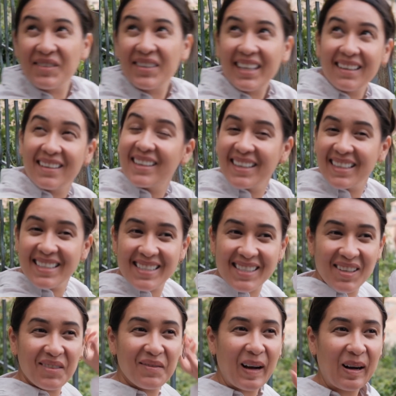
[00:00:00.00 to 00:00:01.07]
Curious
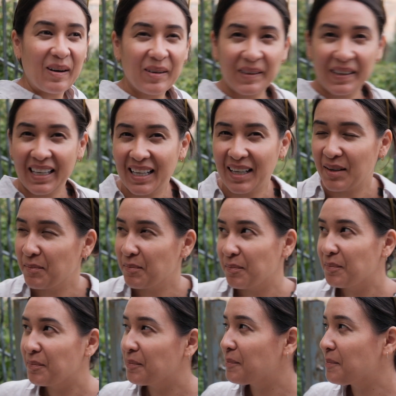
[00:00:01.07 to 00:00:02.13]
about like
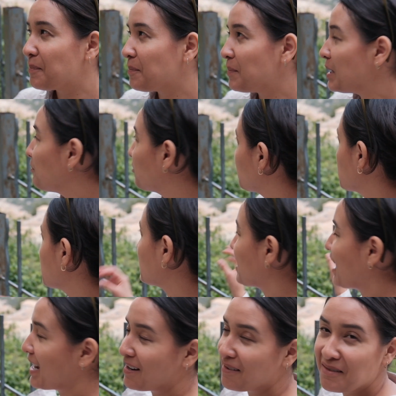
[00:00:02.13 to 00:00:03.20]
people's
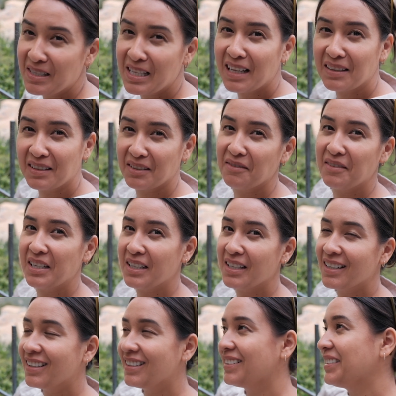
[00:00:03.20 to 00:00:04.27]
lives that live
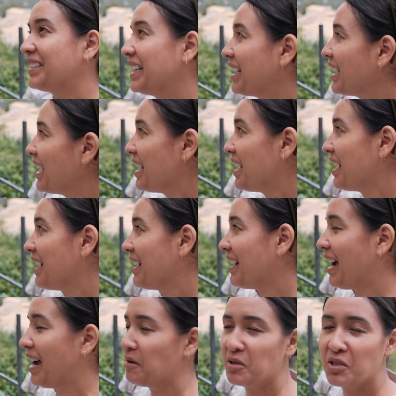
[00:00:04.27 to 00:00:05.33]
here. Like
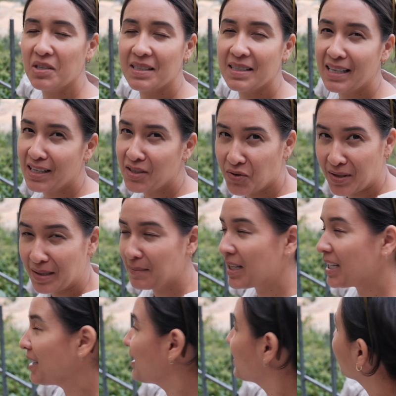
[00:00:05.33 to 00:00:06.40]
I was just
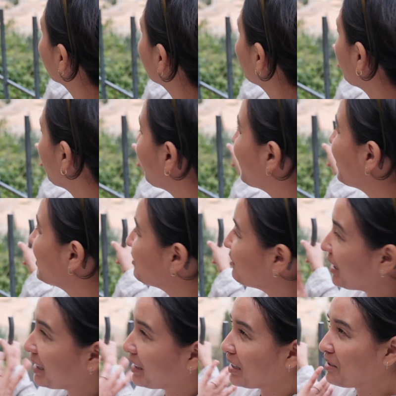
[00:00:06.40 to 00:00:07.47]
daydreaming and like, oh, if
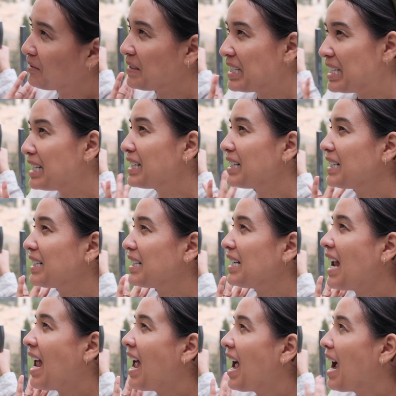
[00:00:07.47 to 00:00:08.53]
I lived here,
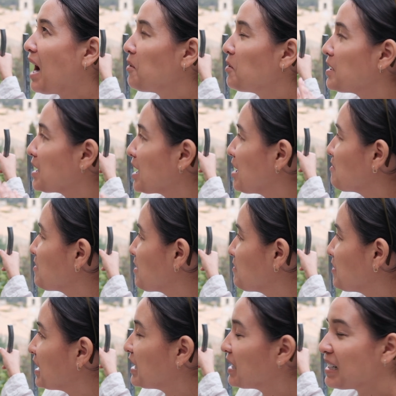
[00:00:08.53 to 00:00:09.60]
I would come up
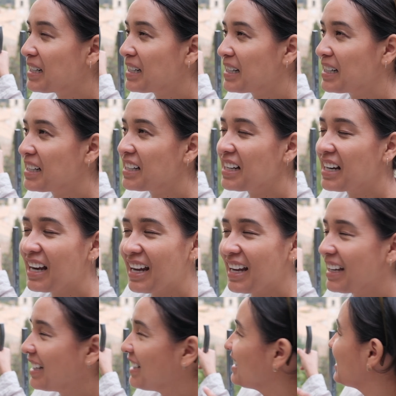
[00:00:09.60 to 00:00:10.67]
here
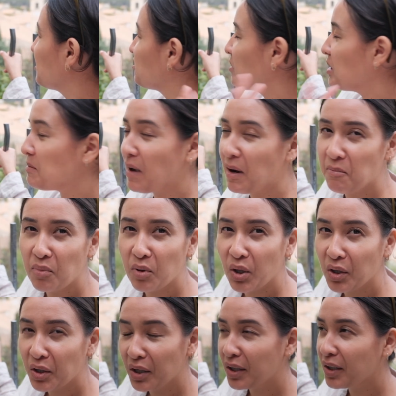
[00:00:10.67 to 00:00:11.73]
and read my
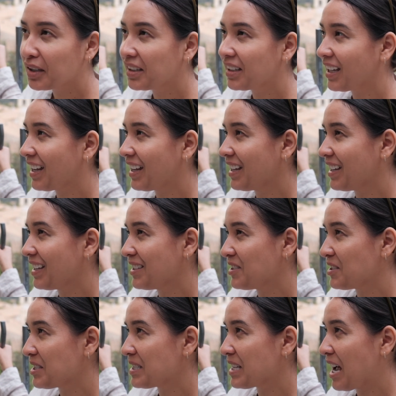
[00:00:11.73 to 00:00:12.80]
book and
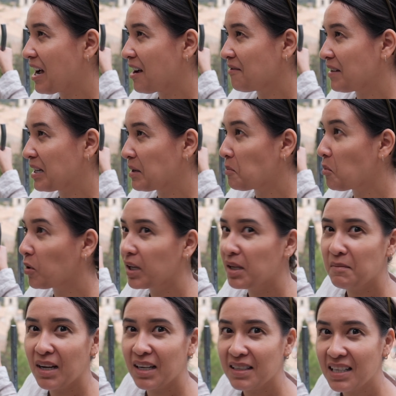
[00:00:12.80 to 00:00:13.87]
just have like morning
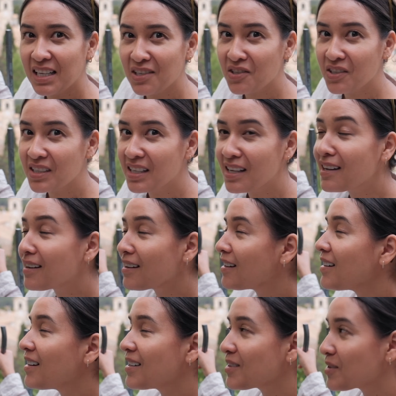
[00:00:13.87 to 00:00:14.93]
meditation here.
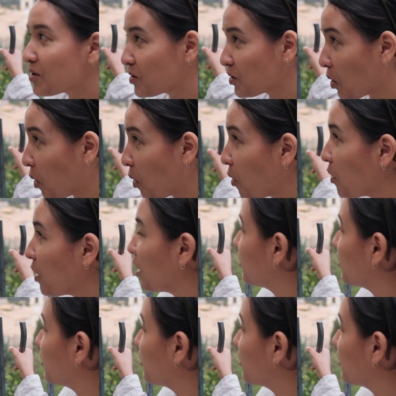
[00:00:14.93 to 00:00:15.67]
It's so